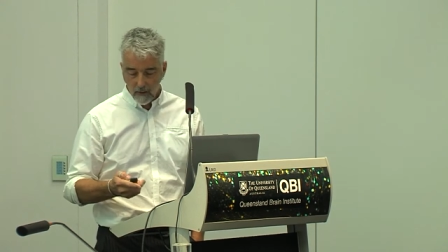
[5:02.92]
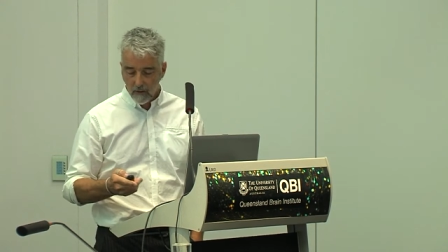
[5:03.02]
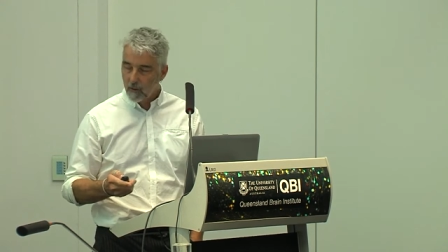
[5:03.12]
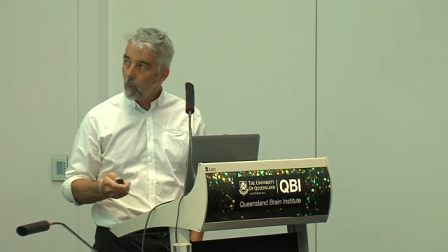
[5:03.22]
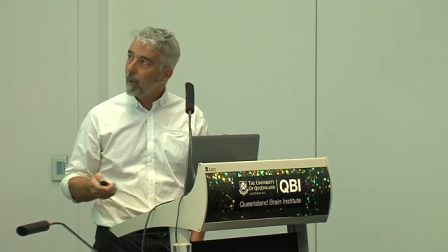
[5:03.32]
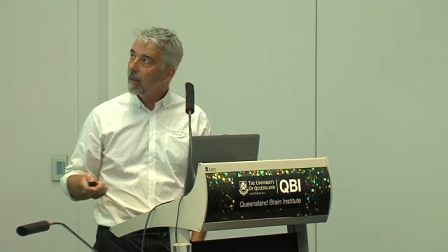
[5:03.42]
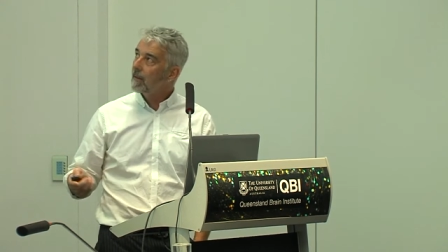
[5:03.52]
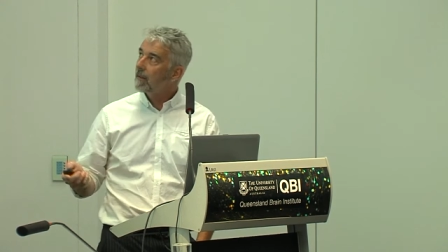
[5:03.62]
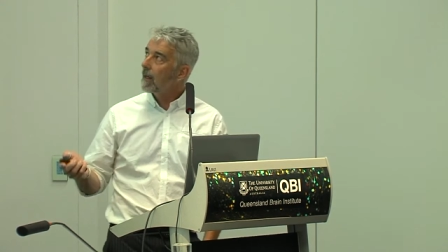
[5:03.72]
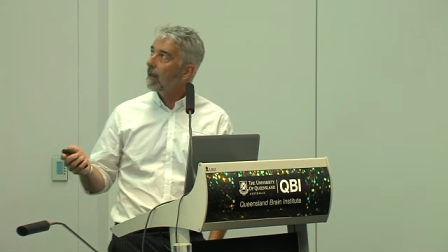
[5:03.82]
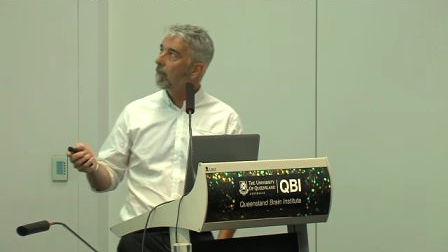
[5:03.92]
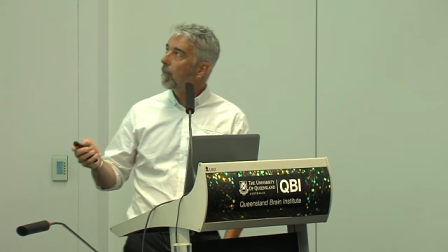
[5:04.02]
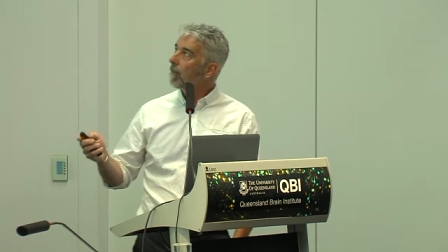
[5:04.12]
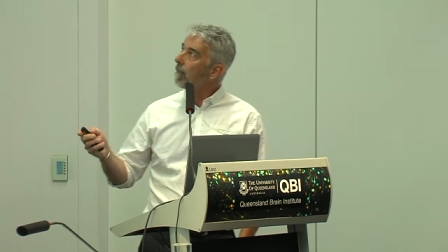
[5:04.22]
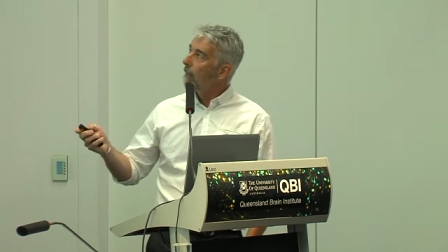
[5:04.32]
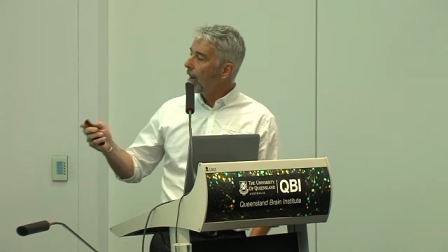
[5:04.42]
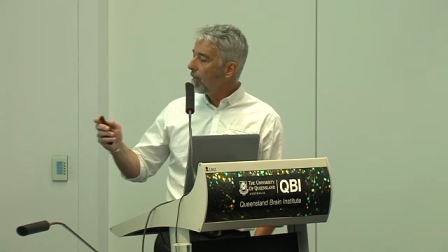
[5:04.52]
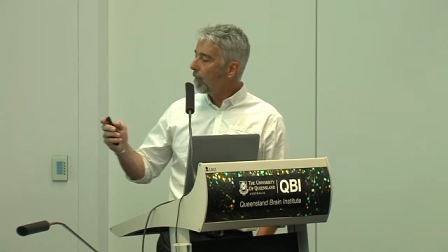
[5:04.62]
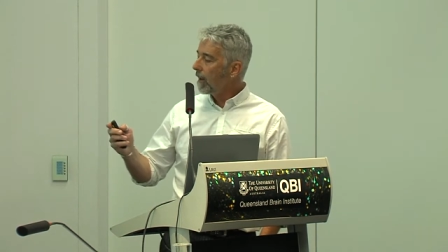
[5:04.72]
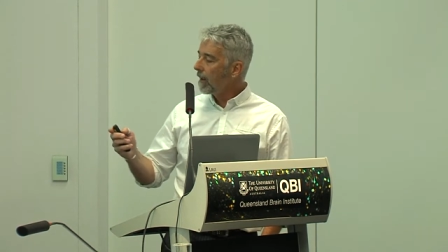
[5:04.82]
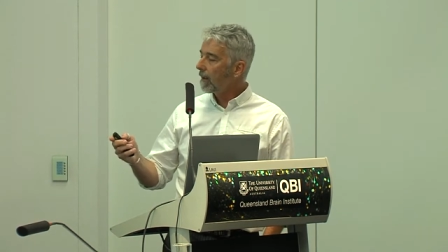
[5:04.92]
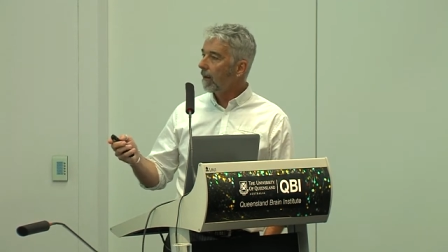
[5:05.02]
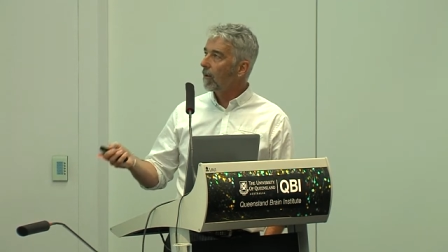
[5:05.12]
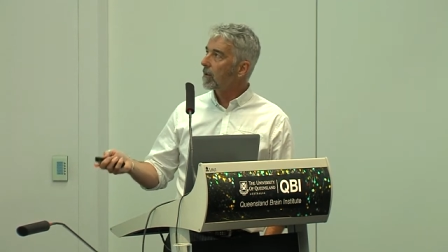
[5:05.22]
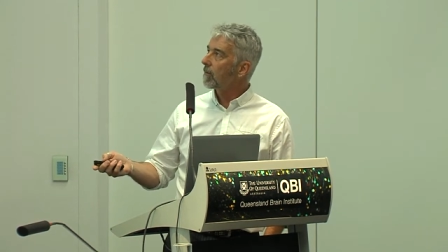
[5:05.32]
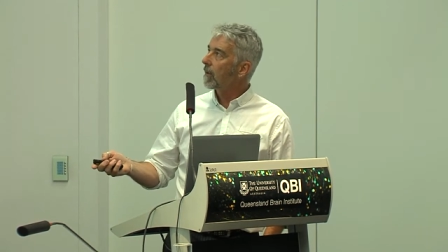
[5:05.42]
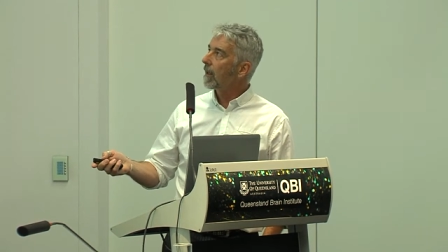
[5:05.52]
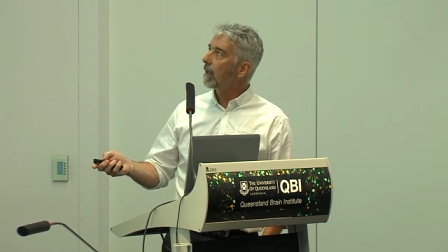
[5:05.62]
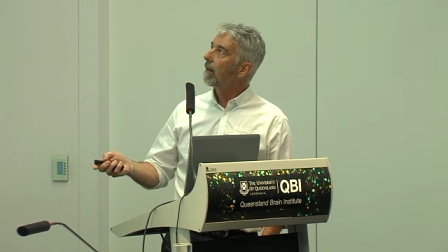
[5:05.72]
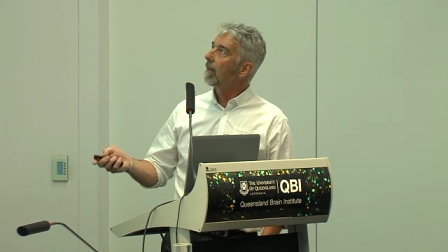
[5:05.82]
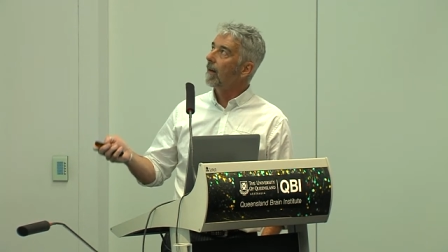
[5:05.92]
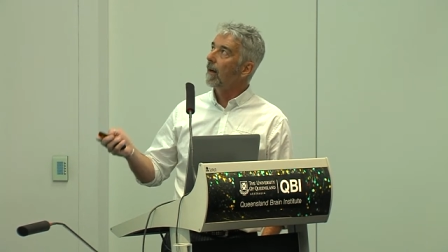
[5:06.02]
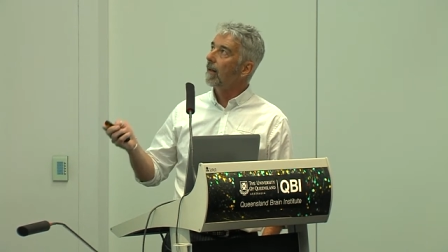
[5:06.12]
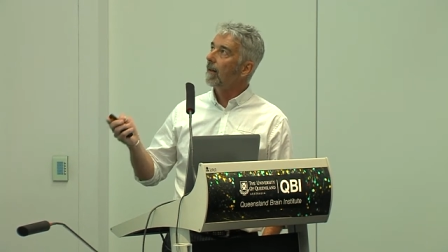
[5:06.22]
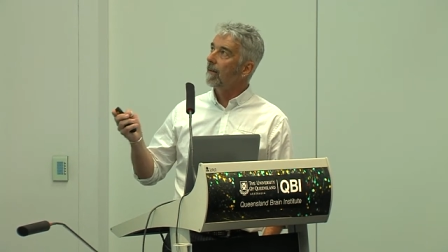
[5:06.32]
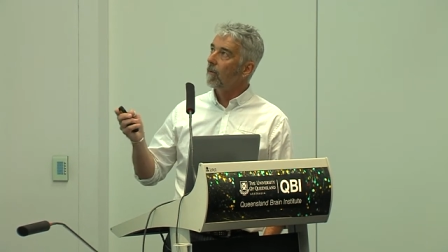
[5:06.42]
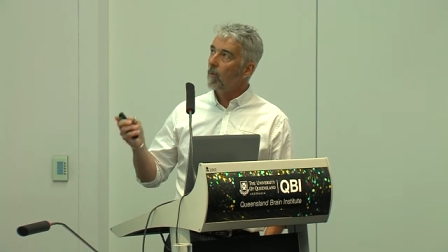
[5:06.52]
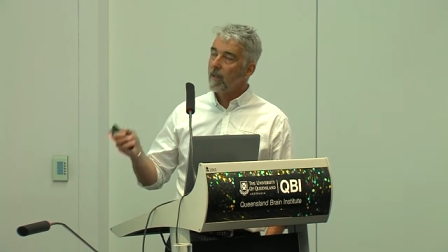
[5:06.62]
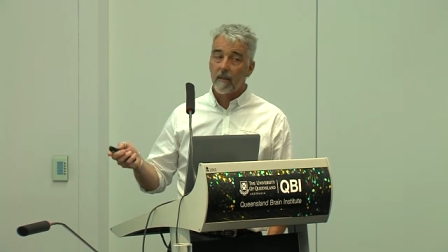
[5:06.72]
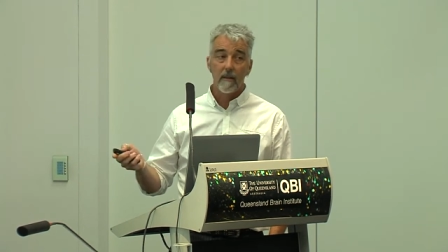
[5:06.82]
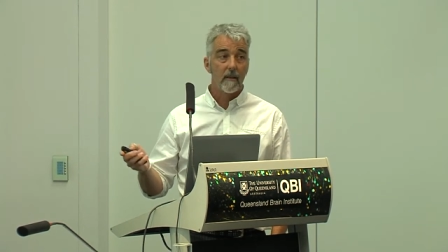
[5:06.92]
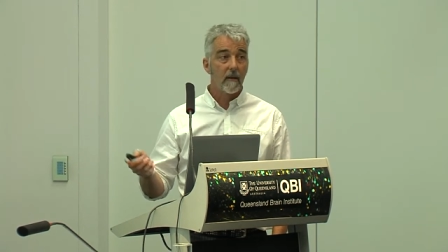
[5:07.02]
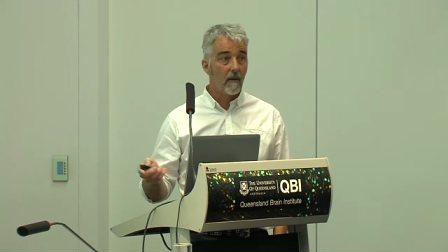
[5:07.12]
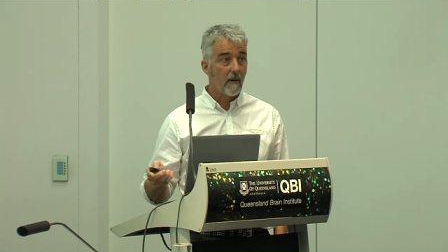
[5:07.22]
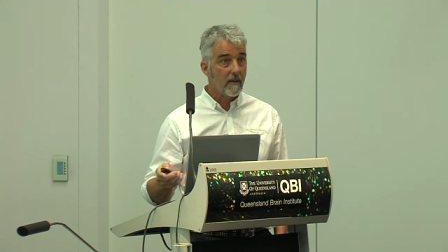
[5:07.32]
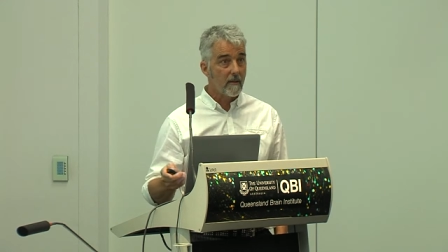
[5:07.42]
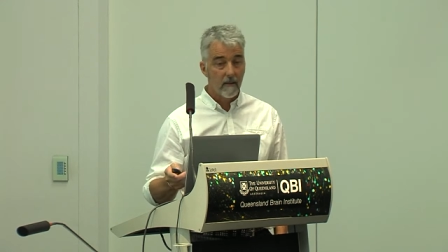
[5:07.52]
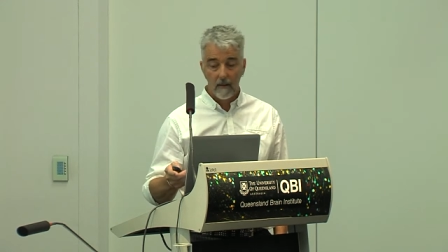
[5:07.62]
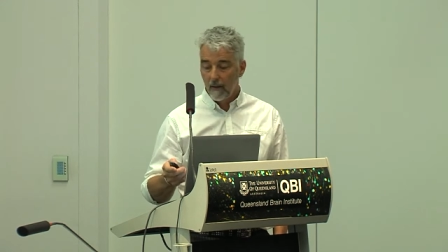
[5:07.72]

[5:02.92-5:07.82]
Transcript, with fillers: So we can say pretty conclusively that the risk is increased